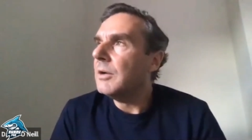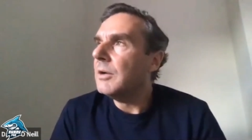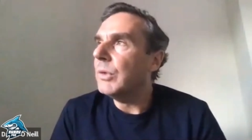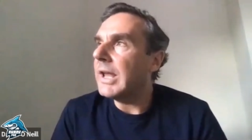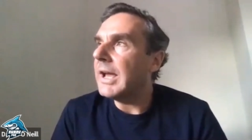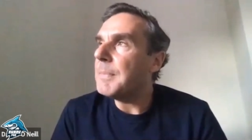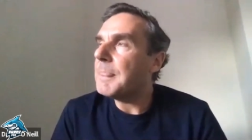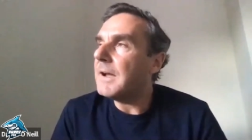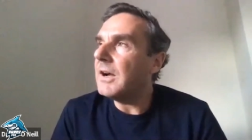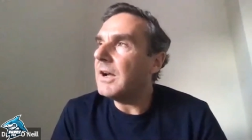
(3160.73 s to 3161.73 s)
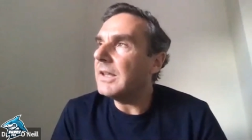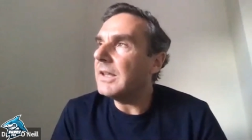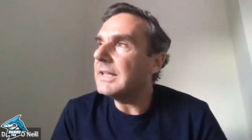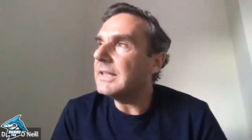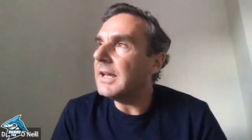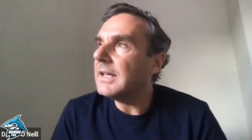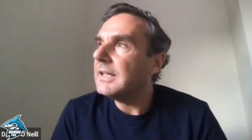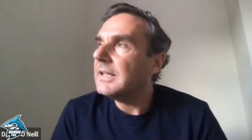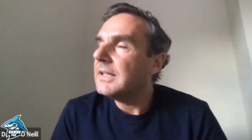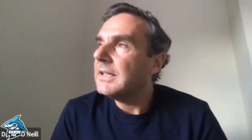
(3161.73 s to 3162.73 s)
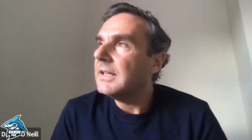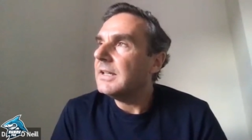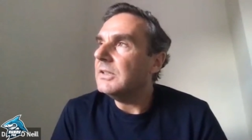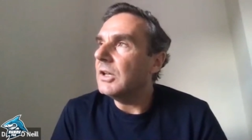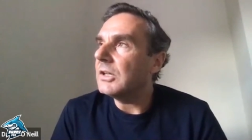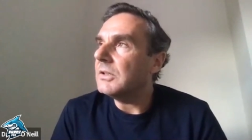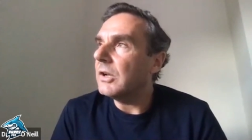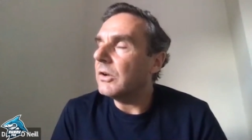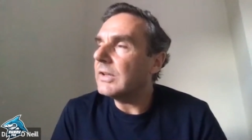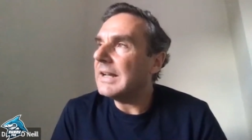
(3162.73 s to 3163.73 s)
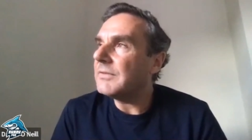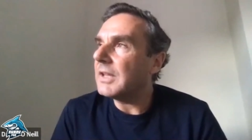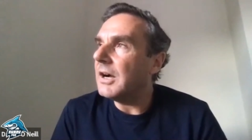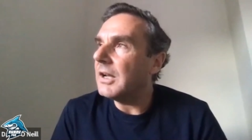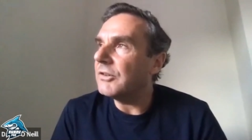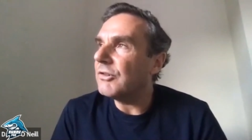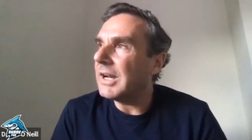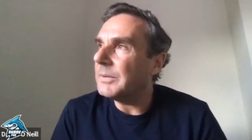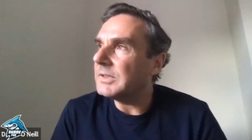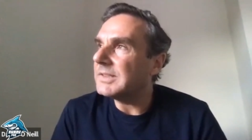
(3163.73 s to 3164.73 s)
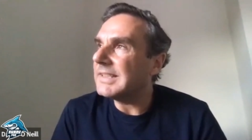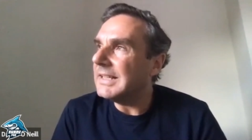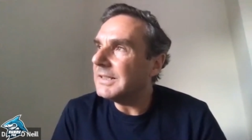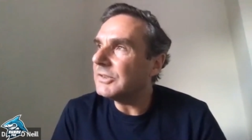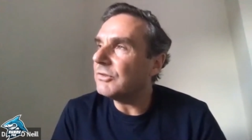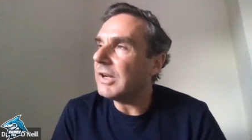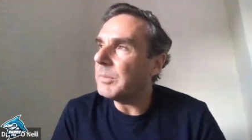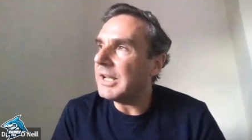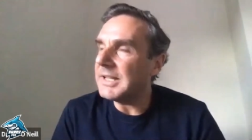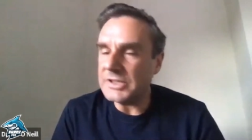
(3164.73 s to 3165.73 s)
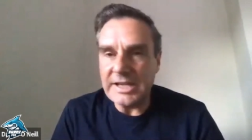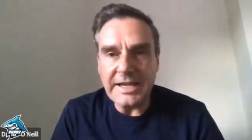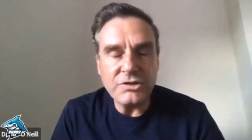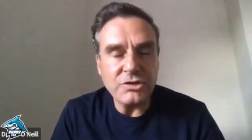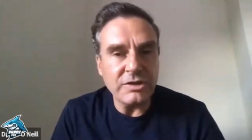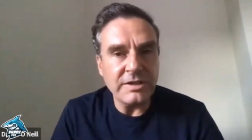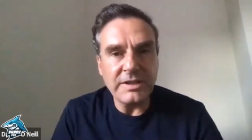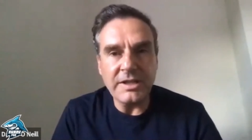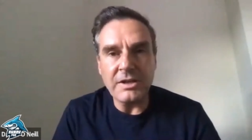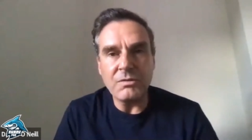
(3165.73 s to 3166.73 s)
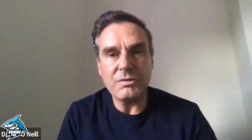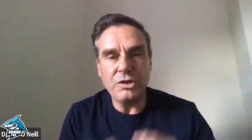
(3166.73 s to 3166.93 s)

But um, I, I think the not not only have they got incredible skills, incredible education, you know,